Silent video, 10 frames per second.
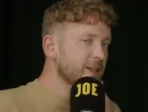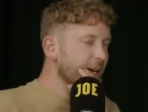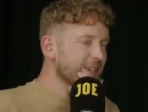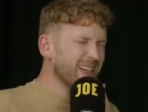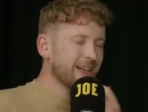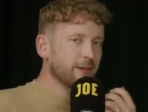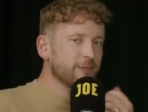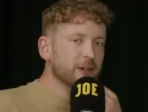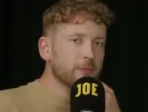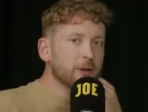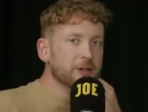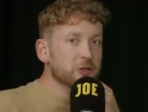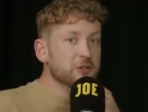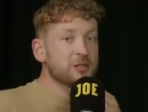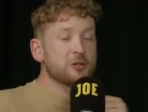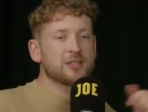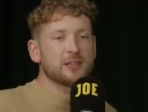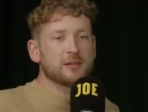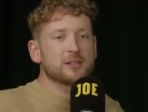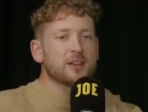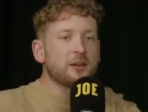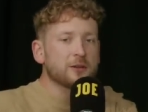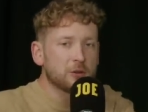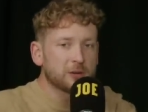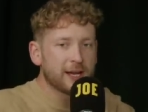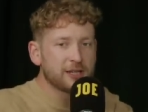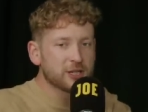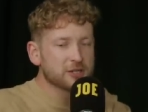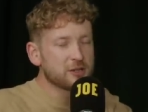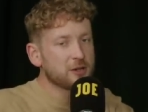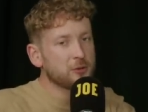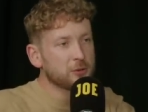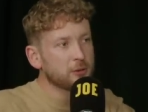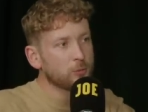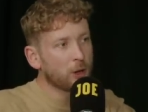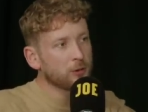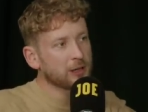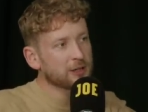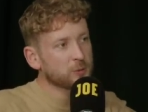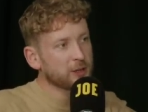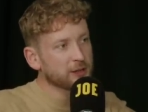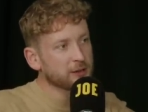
Yeah, exactly. Fucking woke insurance. Did you see that The Sun called HS2 woke last week?